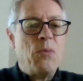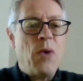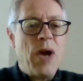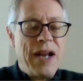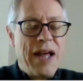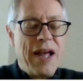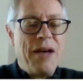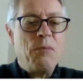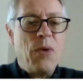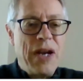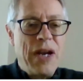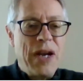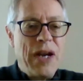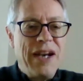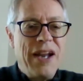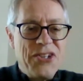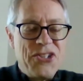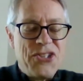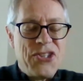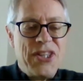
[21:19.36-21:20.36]
one
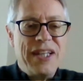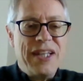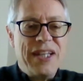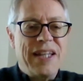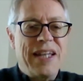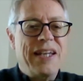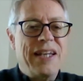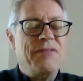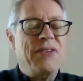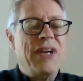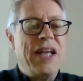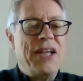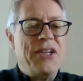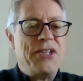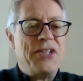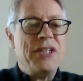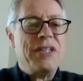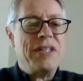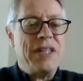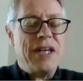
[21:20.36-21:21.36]
last thing then in
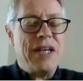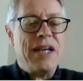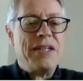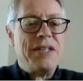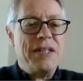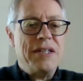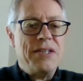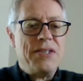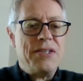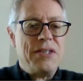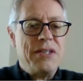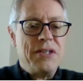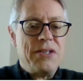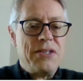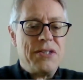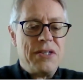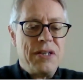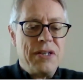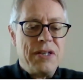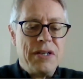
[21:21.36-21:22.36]
relation to that is
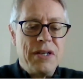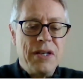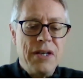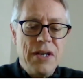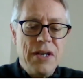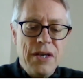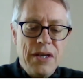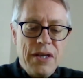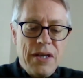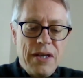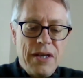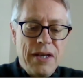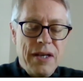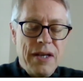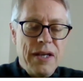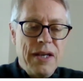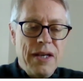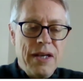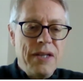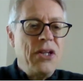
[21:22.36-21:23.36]
that
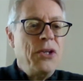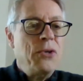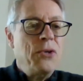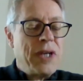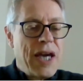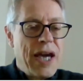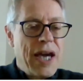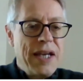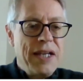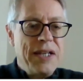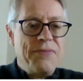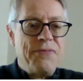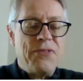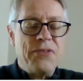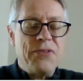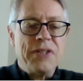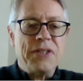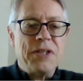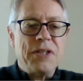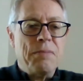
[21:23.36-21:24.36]
in the UK,
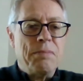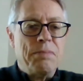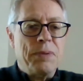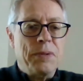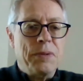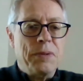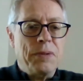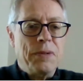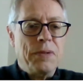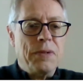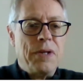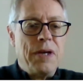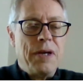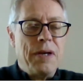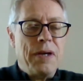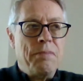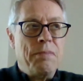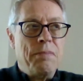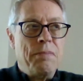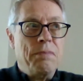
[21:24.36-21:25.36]
for example,
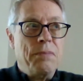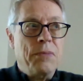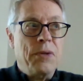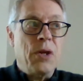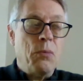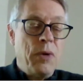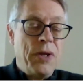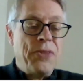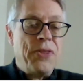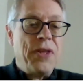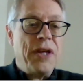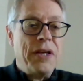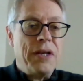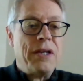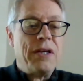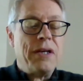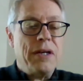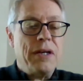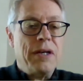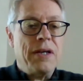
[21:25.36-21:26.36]
we think
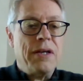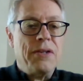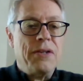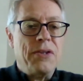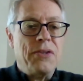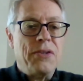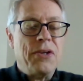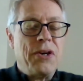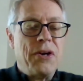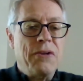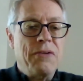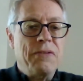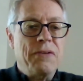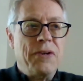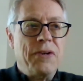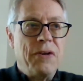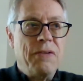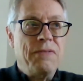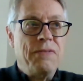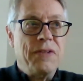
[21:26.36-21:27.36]
that the
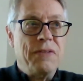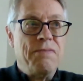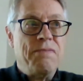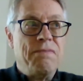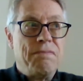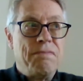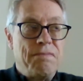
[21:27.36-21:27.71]
COVID